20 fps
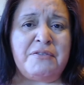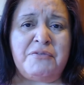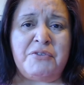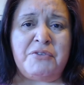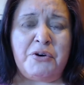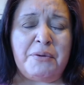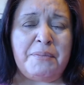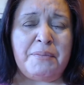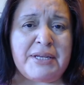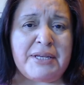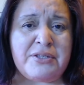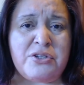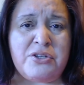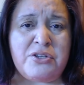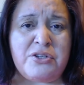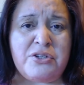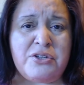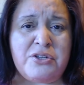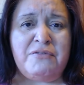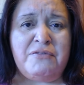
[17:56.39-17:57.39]
Your message
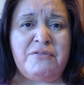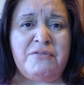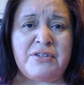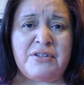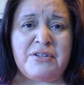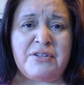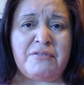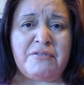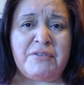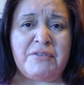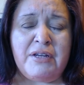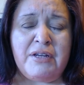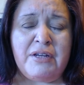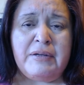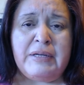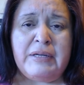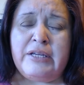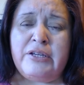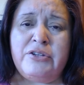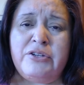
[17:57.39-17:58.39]
is divisive,"
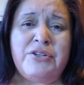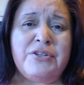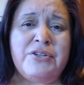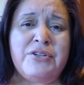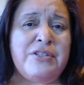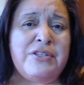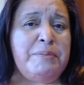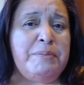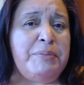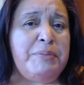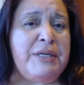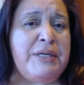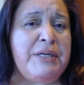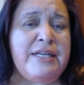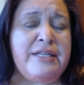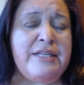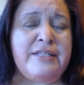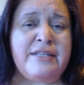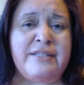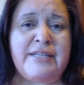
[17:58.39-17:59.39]
you just simply
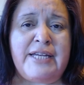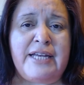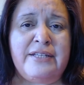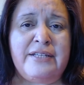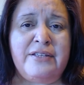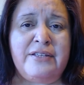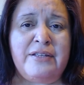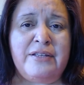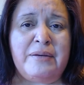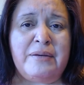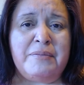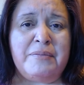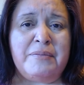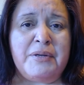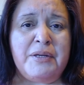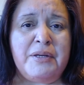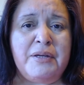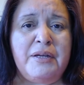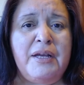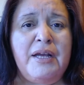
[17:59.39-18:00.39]
need to say to them,
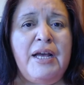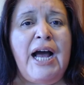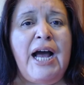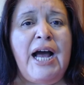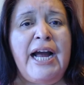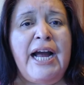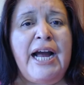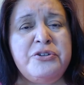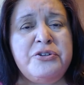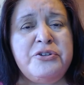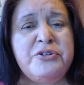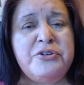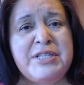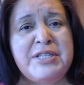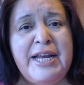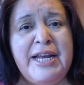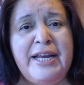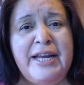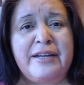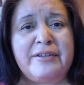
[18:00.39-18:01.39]
"I
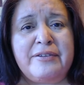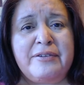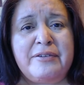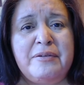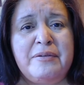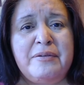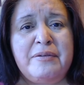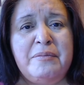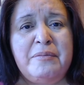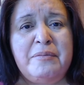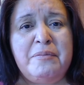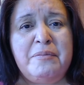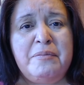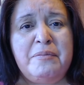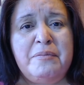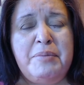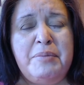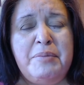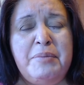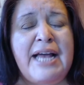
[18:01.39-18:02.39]
understand,
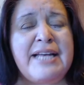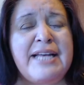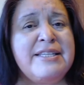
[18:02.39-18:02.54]
but as it